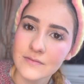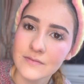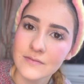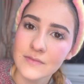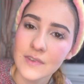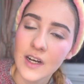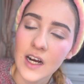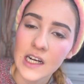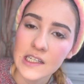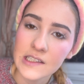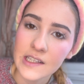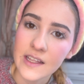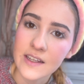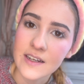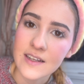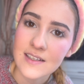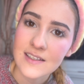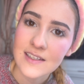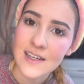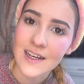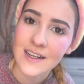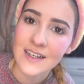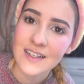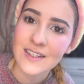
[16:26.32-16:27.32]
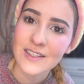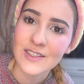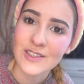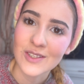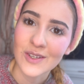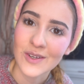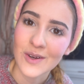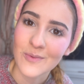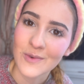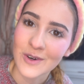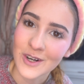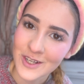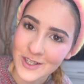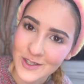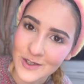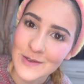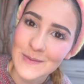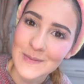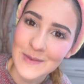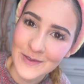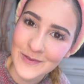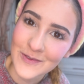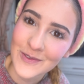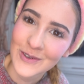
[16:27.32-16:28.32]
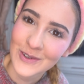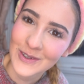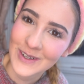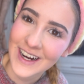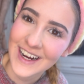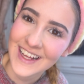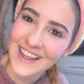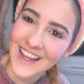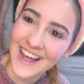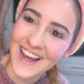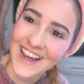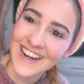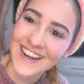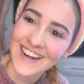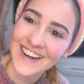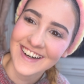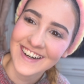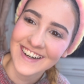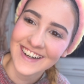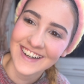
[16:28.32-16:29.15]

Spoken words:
eyeliner's next, so I want to do it before eyeliner.